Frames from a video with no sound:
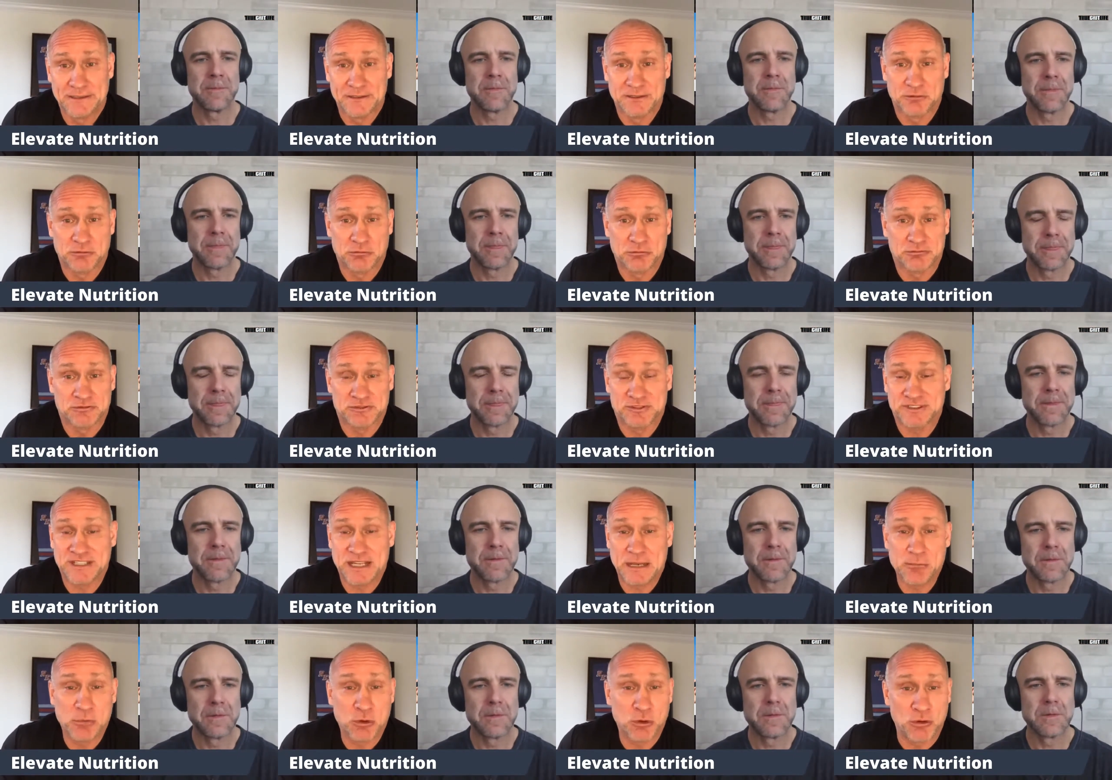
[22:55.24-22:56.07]
Speaker 1: your
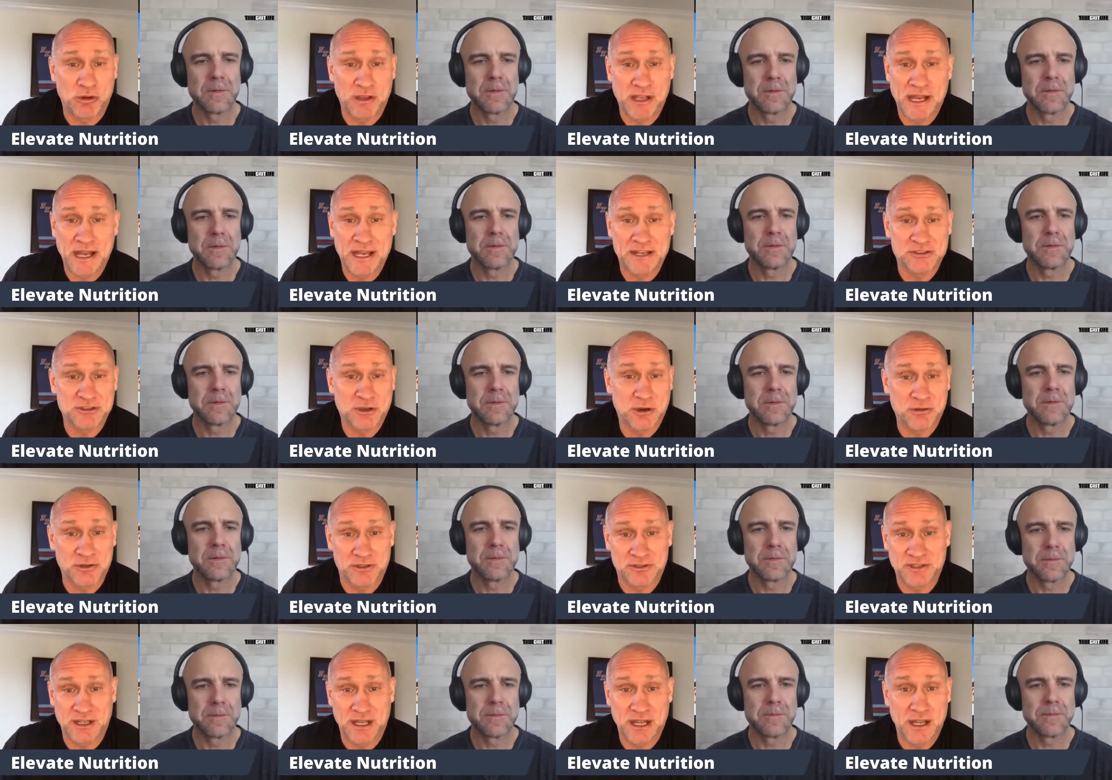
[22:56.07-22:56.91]
same old guys all
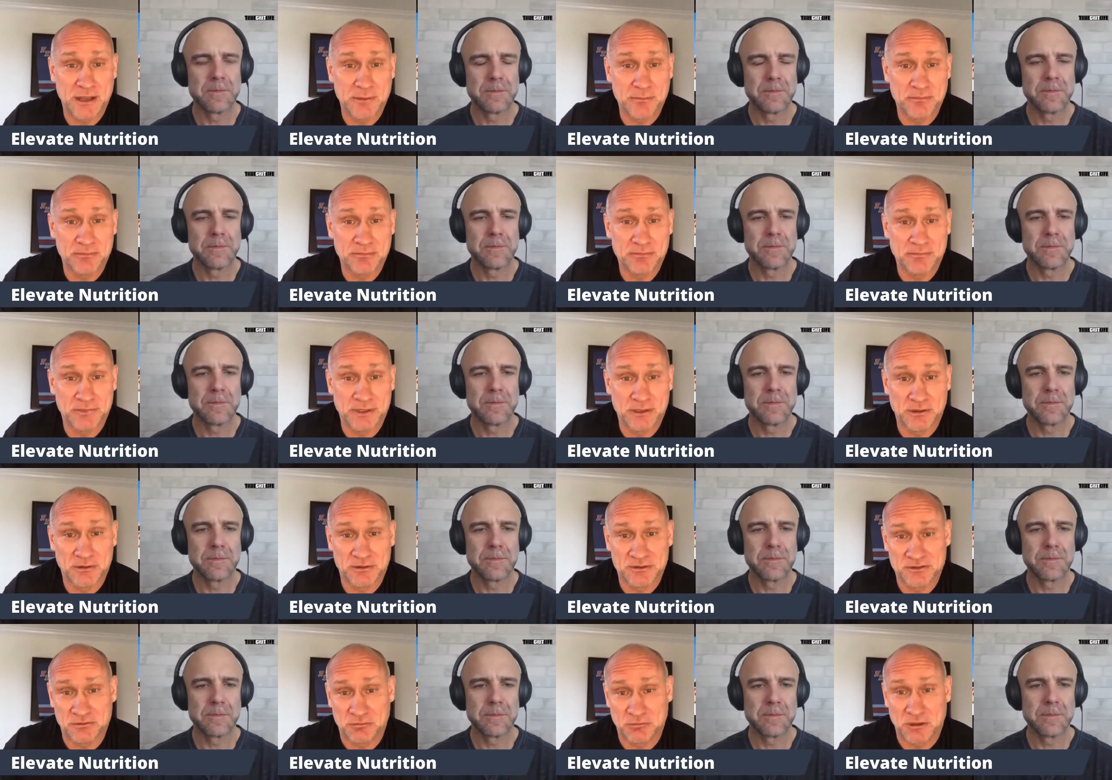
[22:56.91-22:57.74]
the time, you
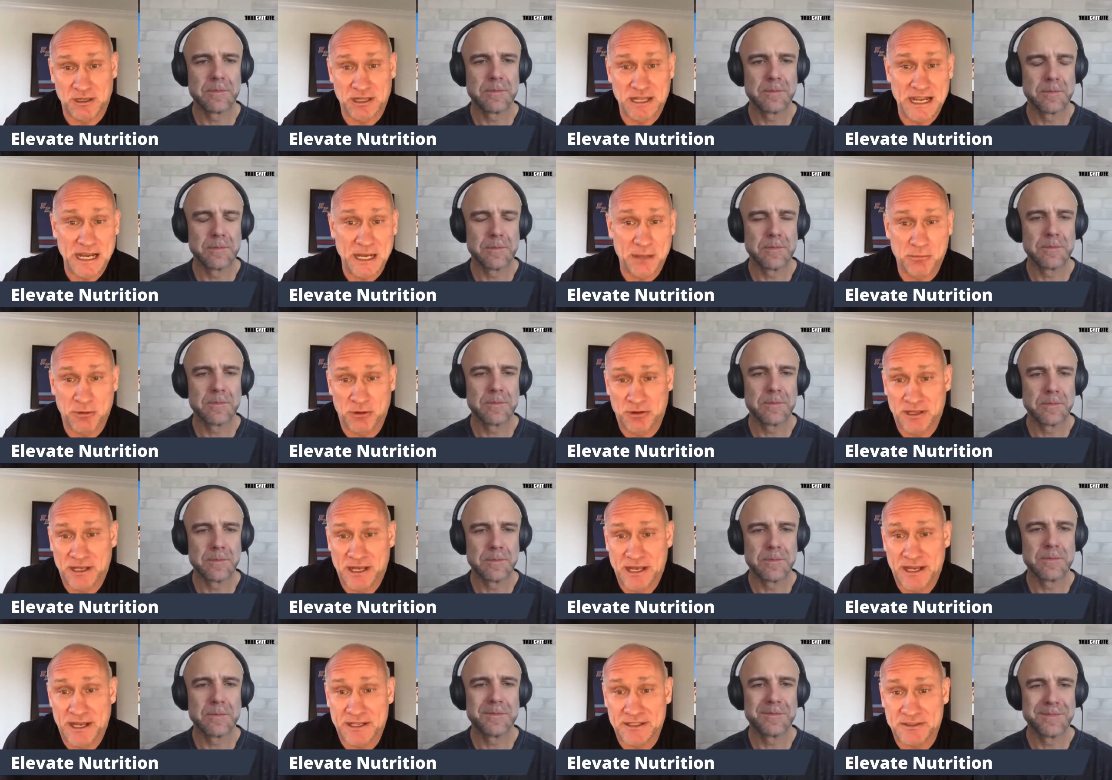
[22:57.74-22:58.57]
know, as reliable
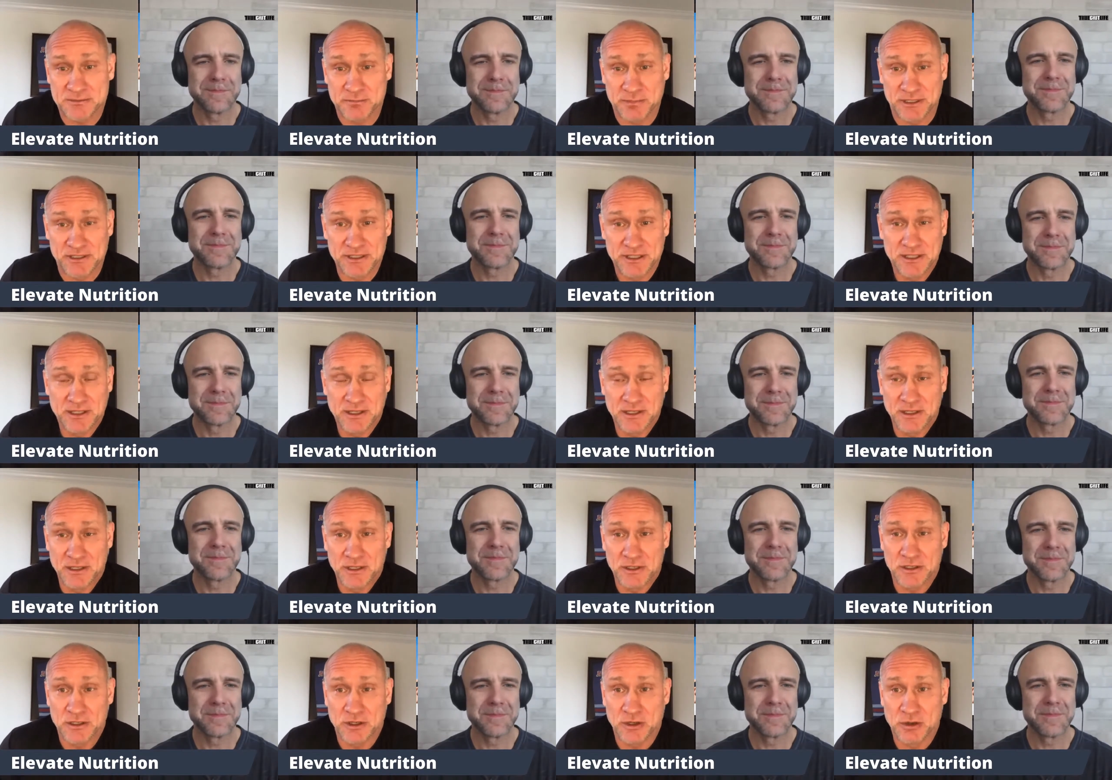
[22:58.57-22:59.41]
guys. But
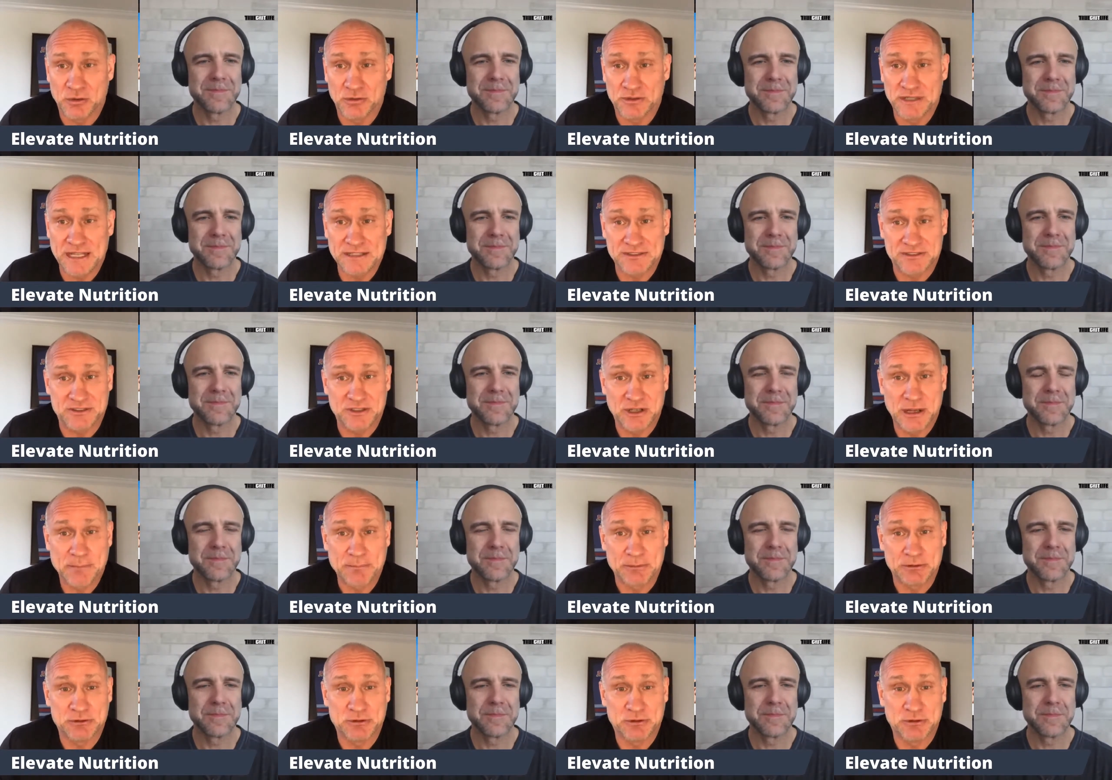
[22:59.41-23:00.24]
you know, that's the
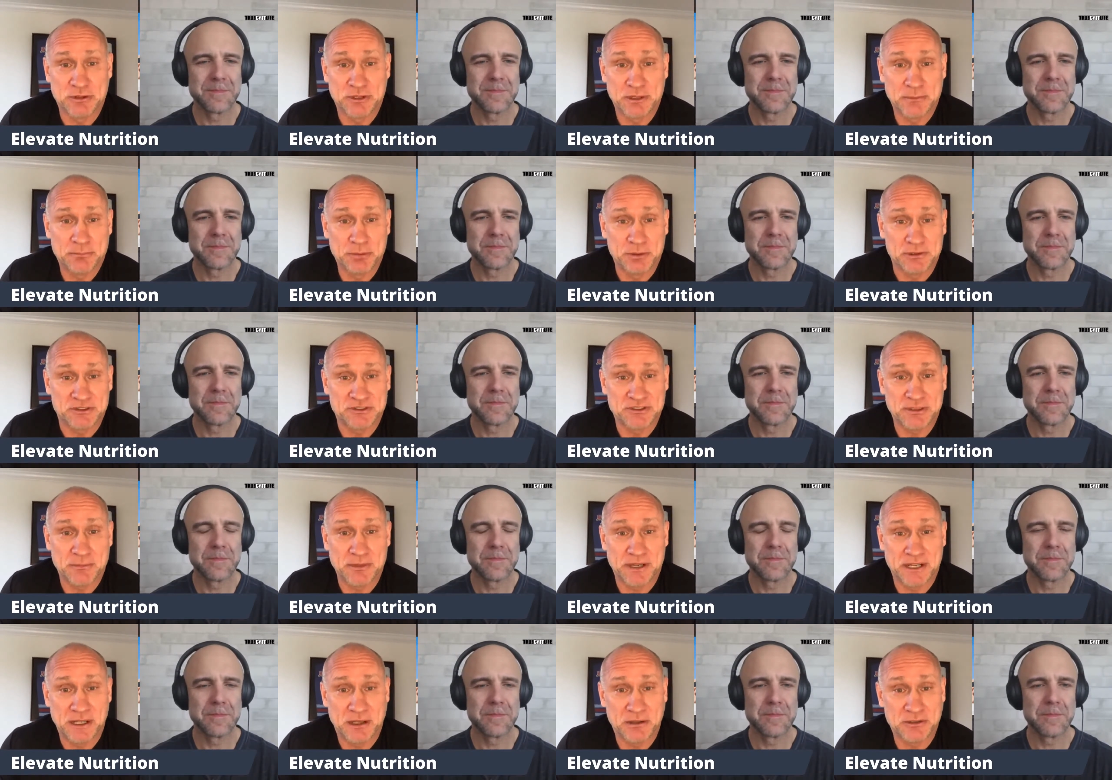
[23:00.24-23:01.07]
opportunity to put
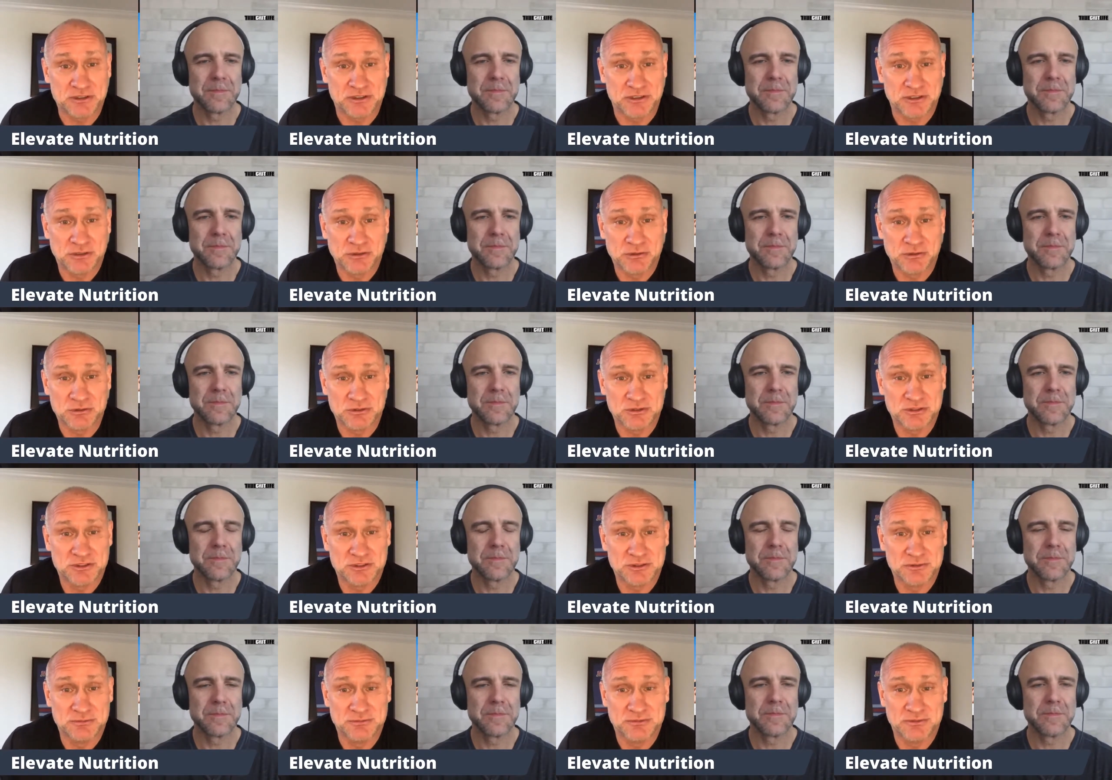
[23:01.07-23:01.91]
somebody else in
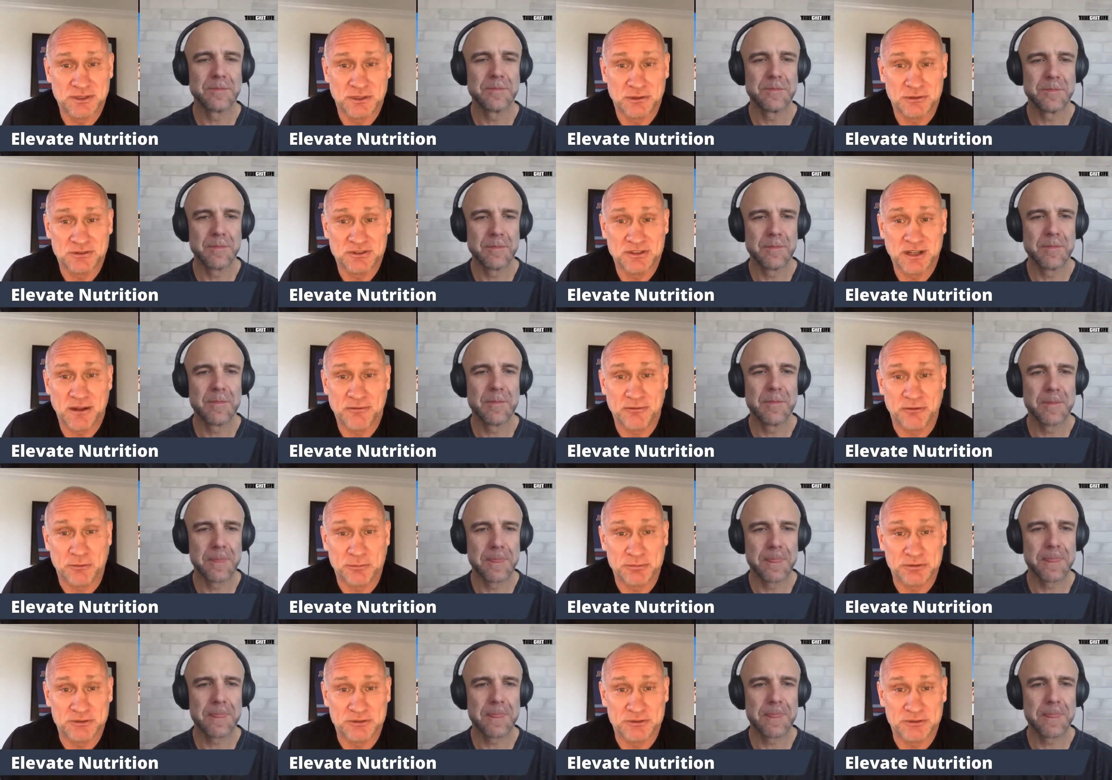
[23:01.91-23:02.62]
those you know tougher